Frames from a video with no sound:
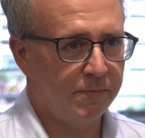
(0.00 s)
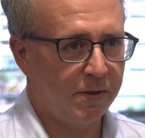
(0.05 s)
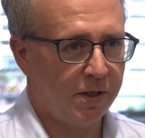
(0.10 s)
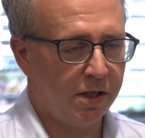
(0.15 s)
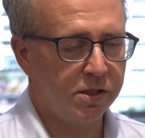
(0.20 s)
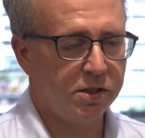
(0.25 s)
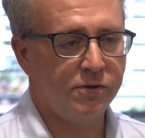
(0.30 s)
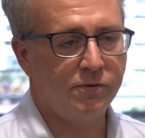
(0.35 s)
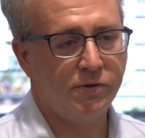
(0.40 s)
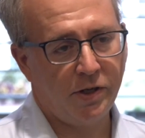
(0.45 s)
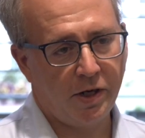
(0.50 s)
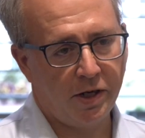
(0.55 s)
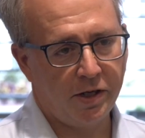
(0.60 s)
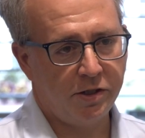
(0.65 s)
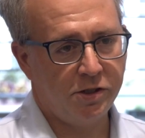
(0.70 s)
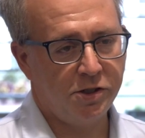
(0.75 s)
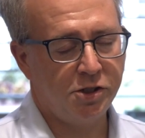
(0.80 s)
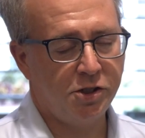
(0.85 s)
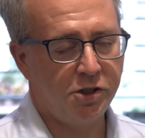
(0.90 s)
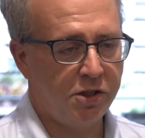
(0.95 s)
Because of her
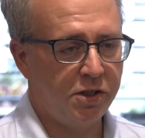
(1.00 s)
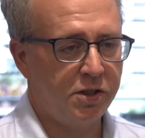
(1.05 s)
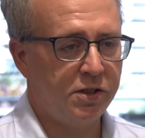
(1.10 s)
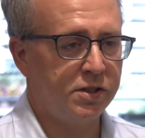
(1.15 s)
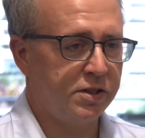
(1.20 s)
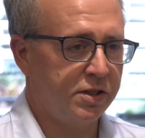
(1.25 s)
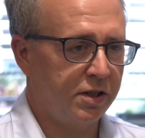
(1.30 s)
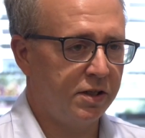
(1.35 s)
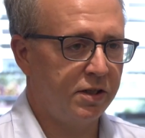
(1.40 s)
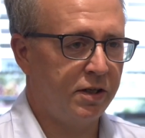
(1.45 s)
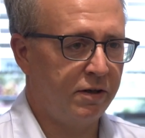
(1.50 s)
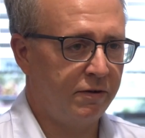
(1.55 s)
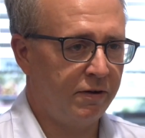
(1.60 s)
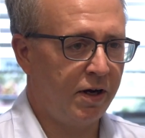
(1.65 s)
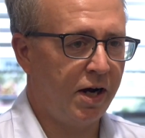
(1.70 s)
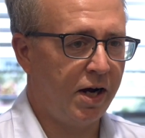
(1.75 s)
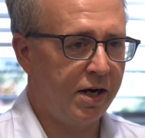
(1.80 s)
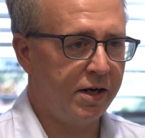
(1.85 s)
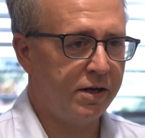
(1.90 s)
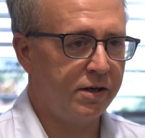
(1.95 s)
age, she is a
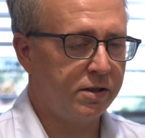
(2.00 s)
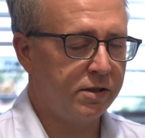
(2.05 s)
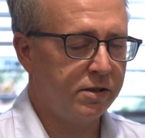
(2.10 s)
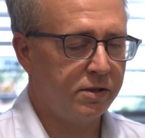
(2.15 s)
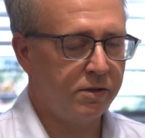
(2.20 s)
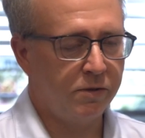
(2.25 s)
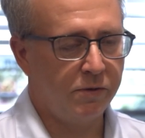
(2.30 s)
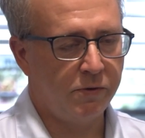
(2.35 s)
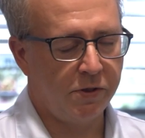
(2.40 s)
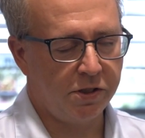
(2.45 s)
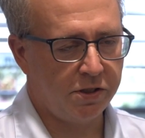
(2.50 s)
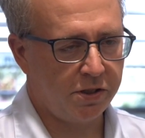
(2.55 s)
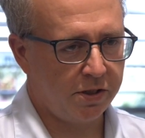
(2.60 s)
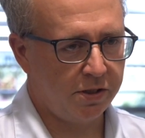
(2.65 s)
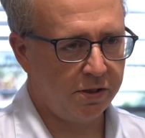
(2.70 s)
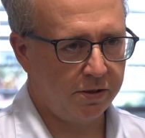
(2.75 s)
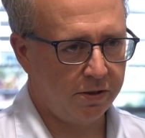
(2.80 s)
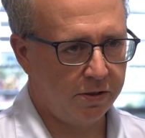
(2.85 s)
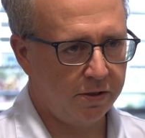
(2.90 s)
higher risk.